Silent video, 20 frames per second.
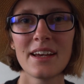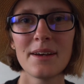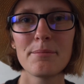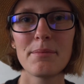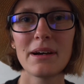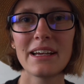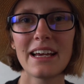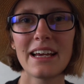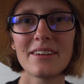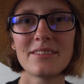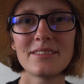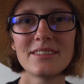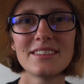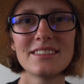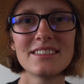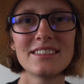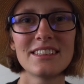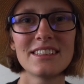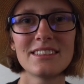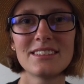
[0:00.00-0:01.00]
But yeah,
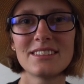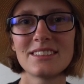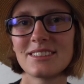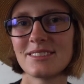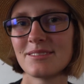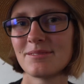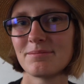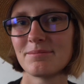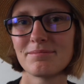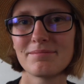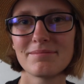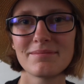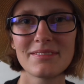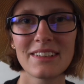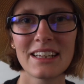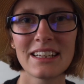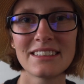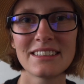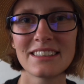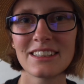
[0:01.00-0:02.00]
just
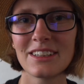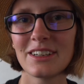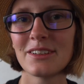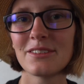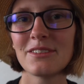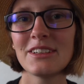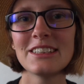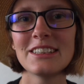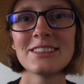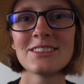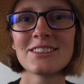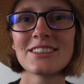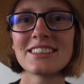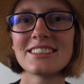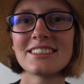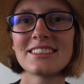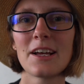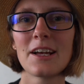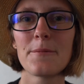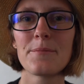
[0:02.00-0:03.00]
it's a good
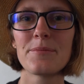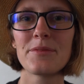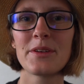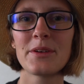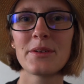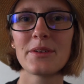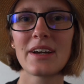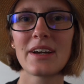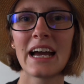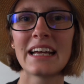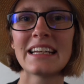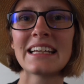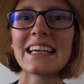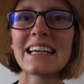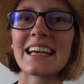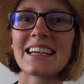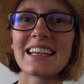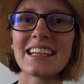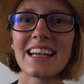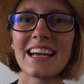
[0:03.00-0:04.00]
resource to kind of
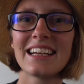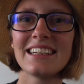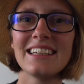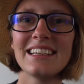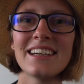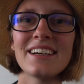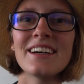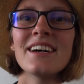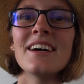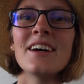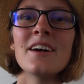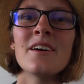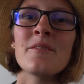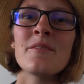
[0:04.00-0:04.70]
get an idea